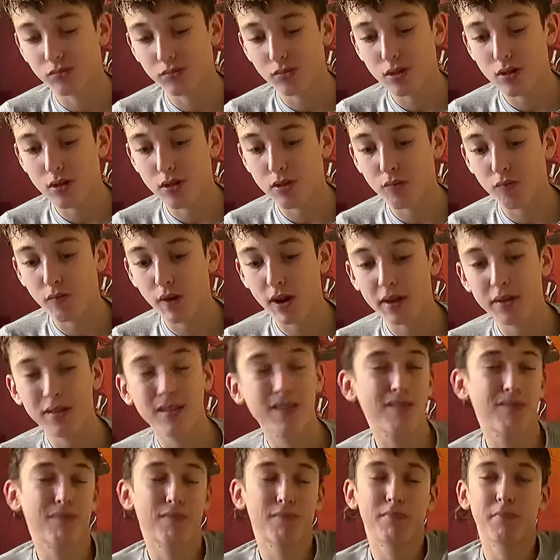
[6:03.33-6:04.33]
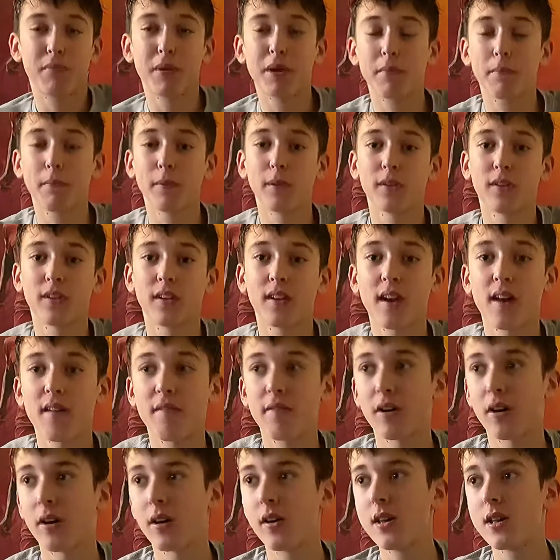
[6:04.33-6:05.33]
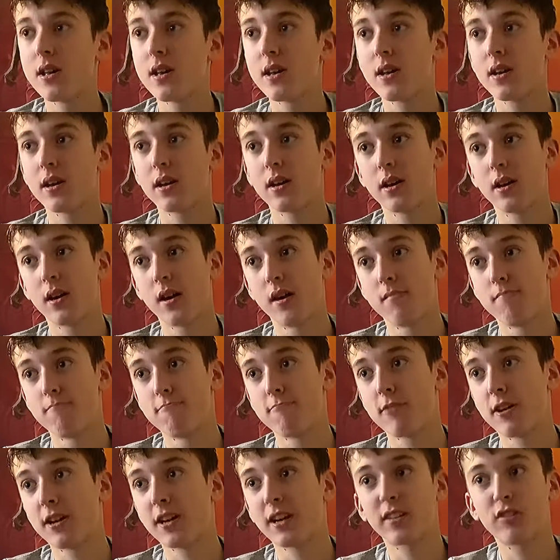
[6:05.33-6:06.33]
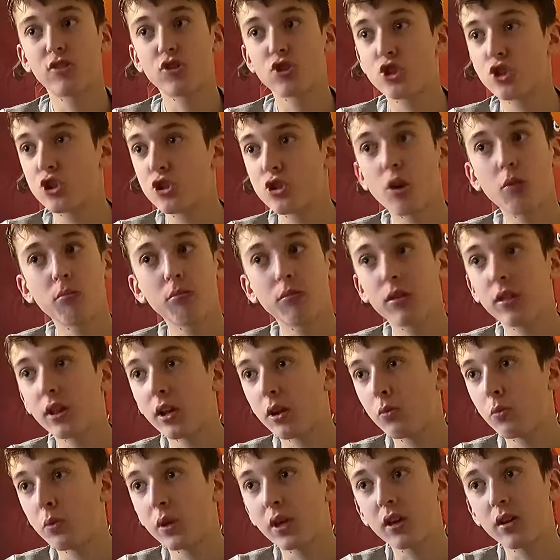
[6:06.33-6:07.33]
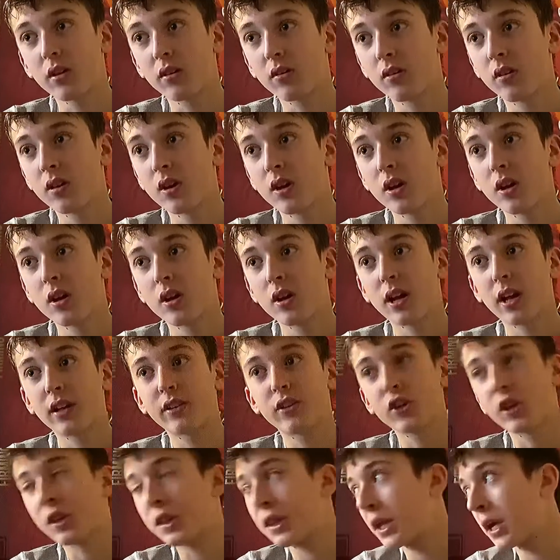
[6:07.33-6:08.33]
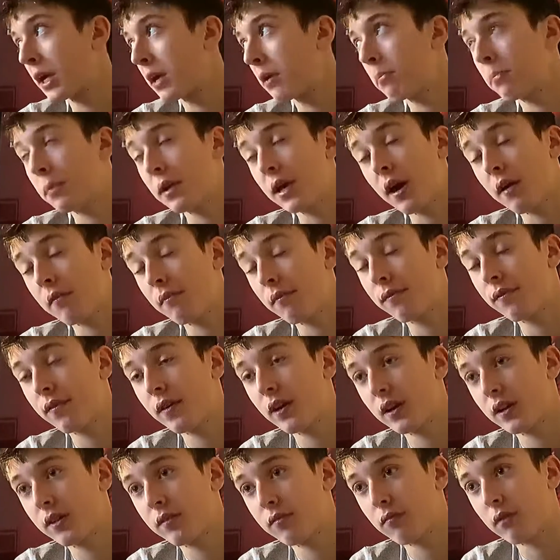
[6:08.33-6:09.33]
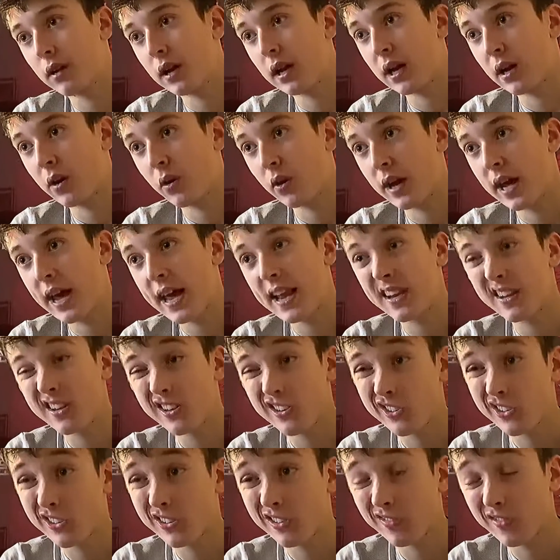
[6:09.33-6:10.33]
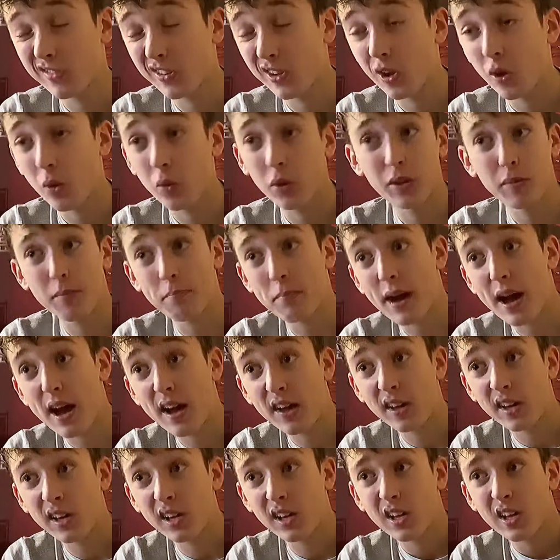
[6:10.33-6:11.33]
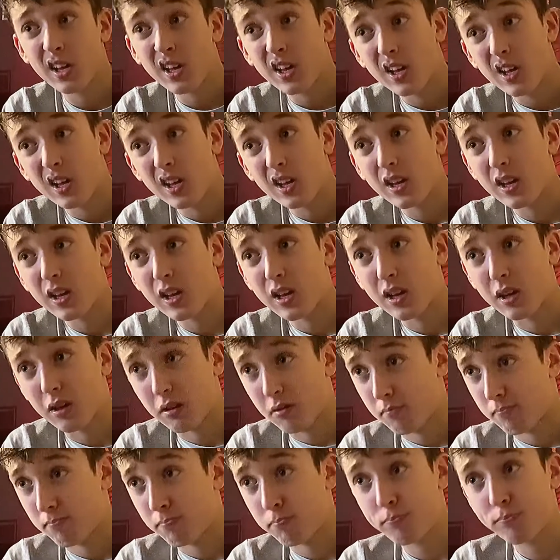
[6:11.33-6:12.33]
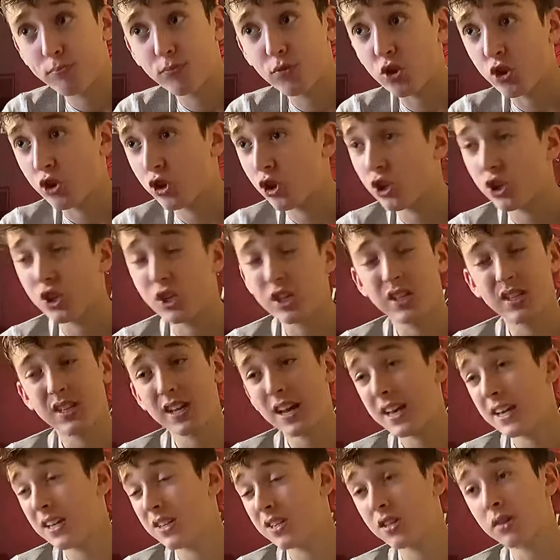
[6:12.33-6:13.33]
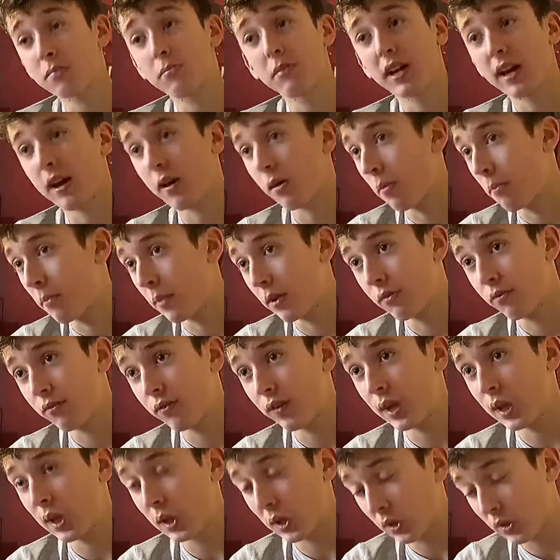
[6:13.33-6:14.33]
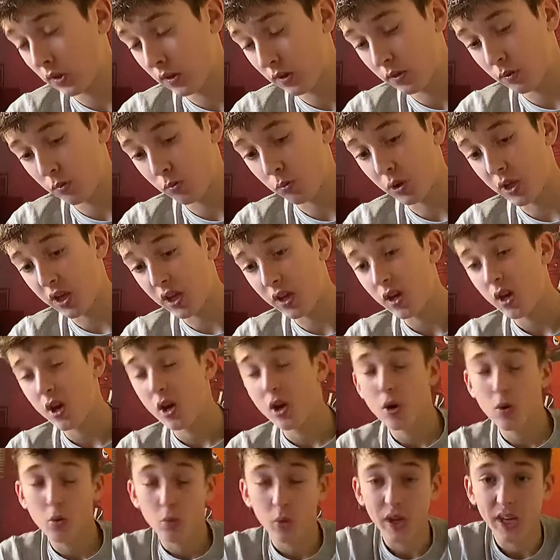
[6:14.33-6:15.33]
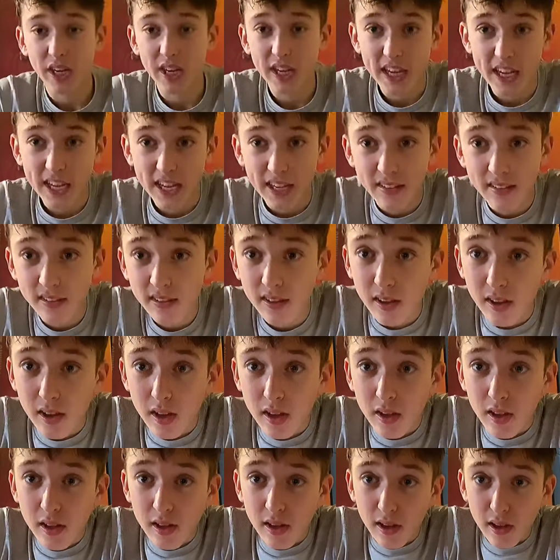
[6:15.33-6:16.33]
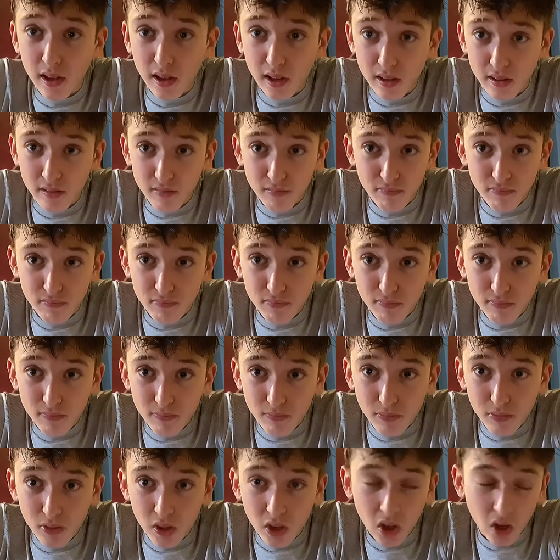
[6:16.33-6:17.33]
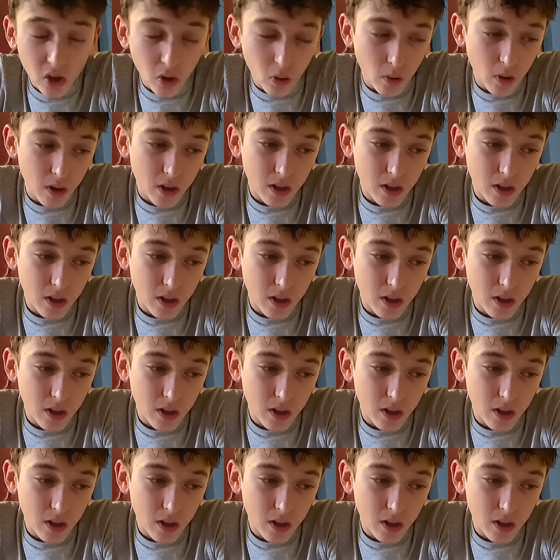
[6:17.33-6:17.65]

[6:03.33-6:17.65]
the right people to cover, um, and I just don't think we can. I just think it'd be unfair to rely on Henderson to go in the back, um, just because he takes something out of midfield that we we need, and you know.